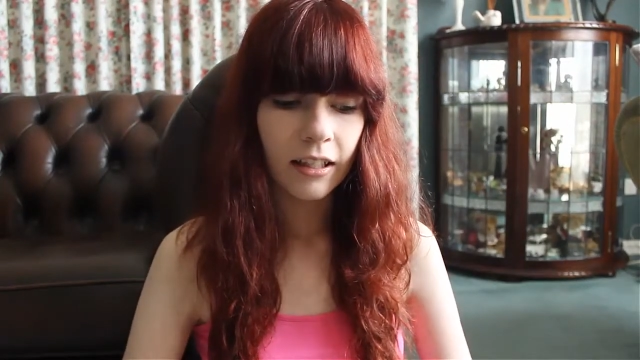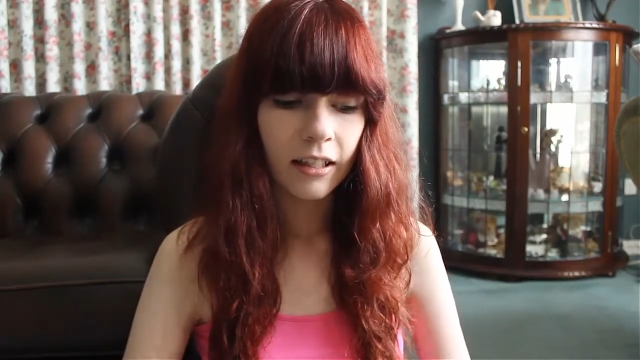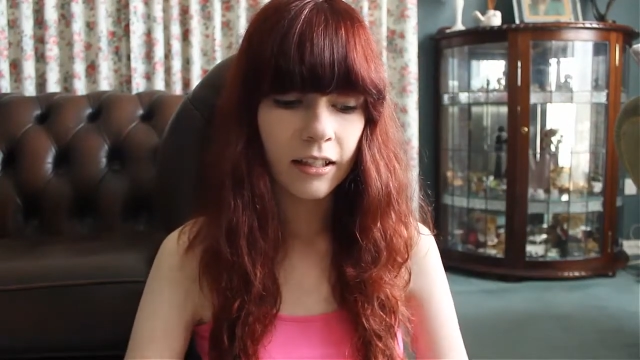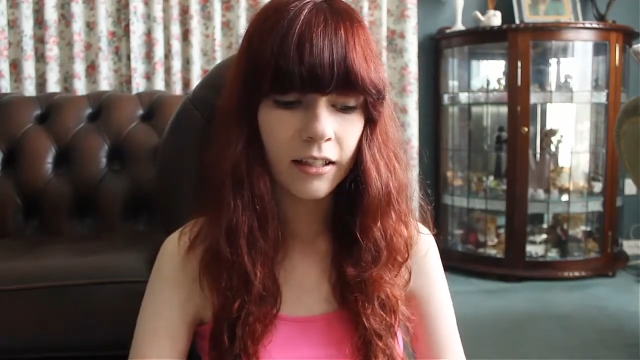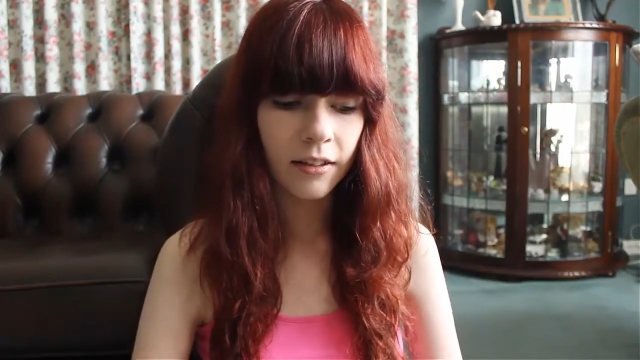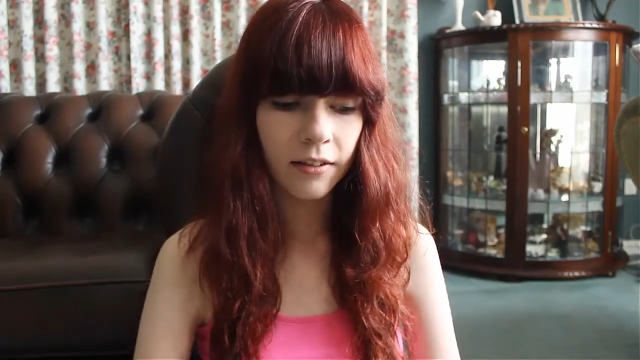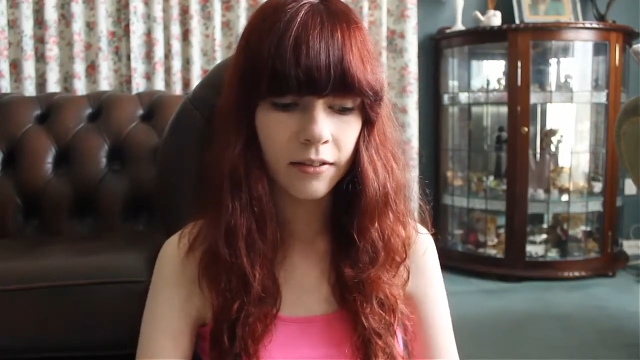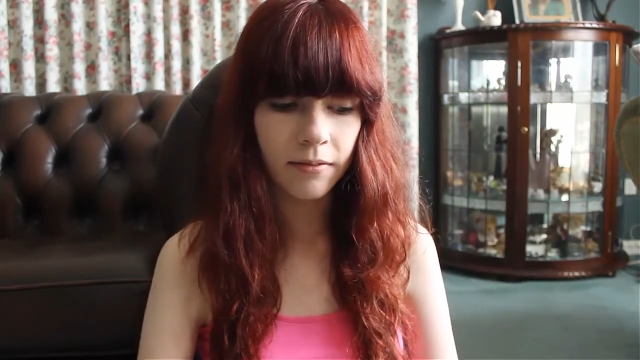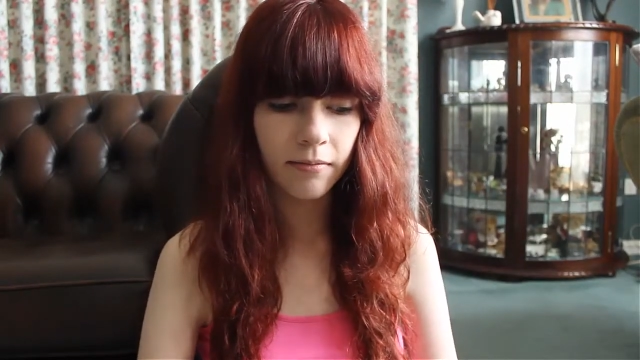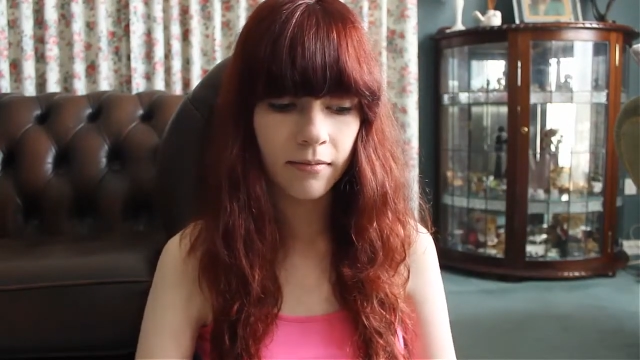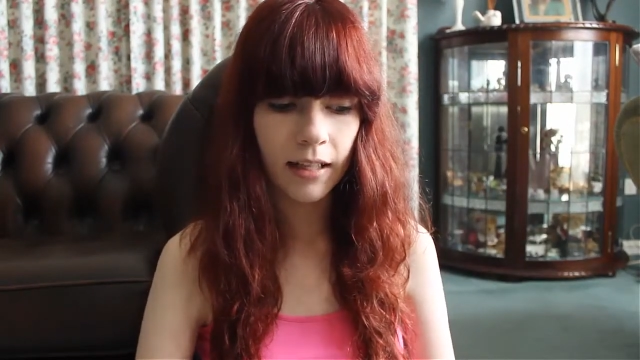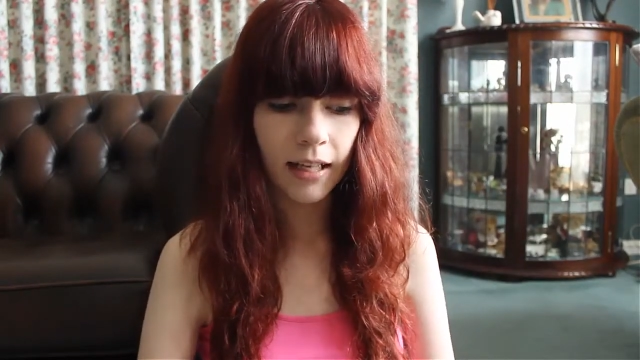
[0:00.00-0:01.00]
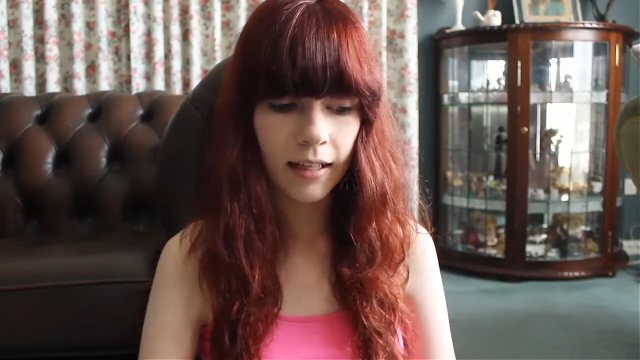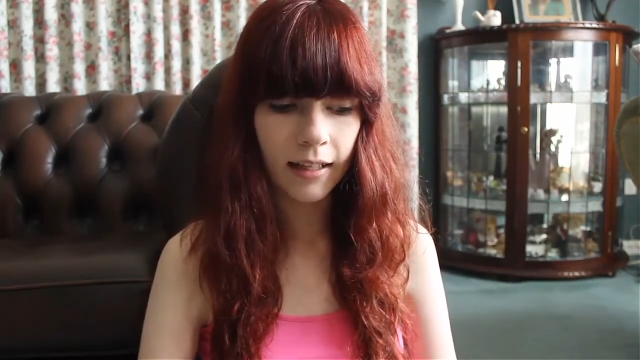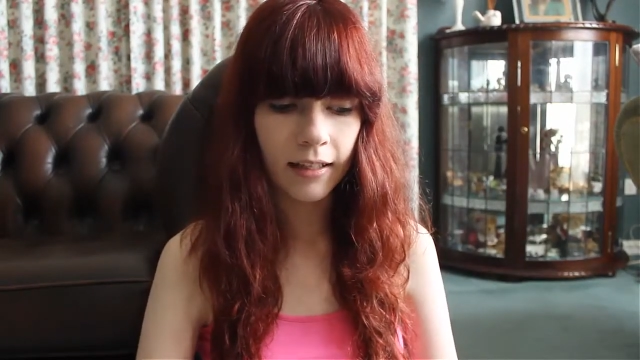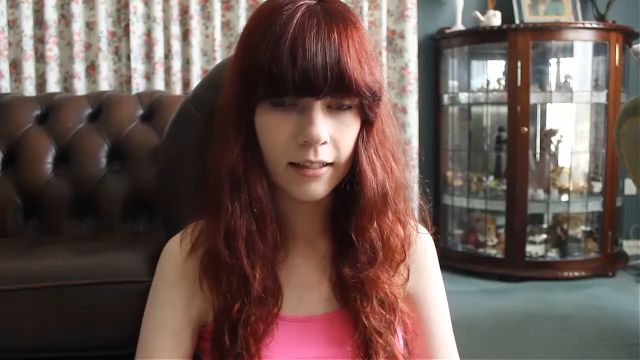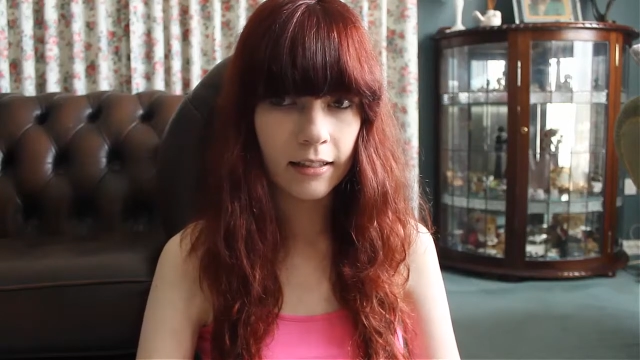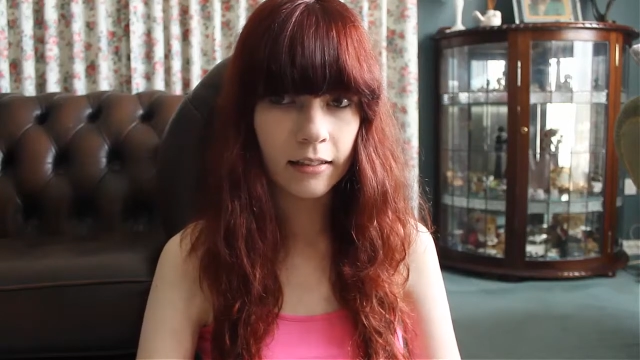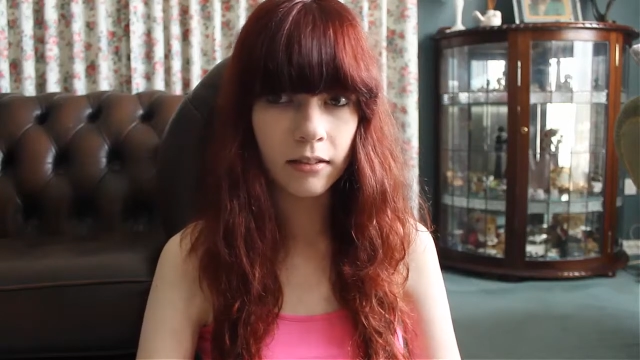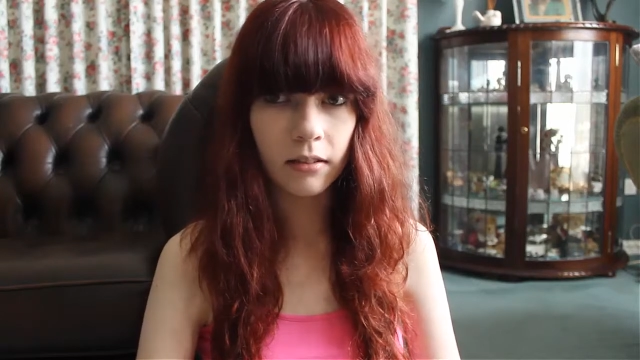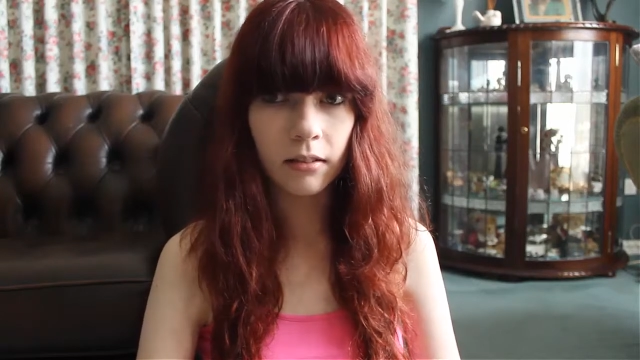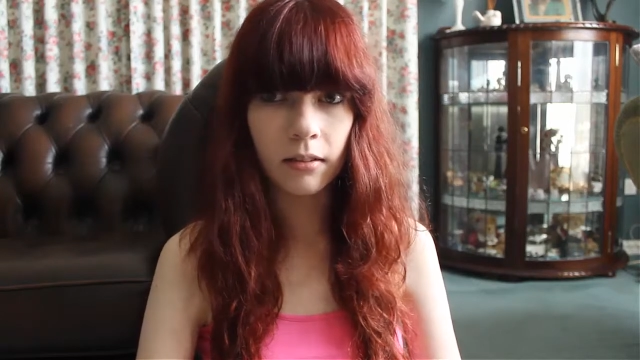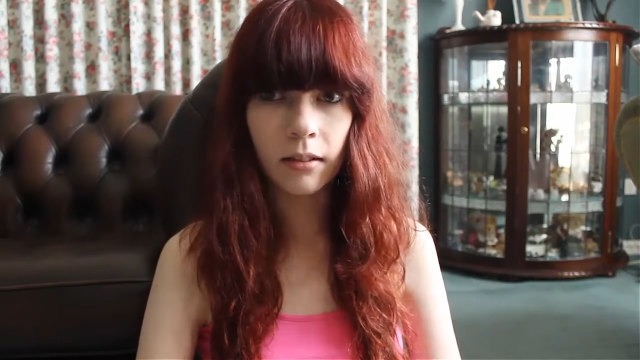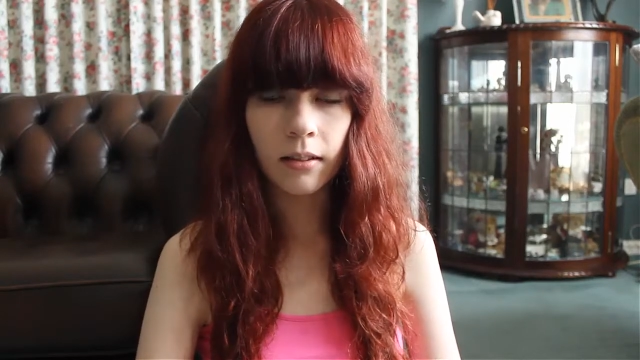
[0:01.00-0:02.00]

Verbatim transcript: and teddies and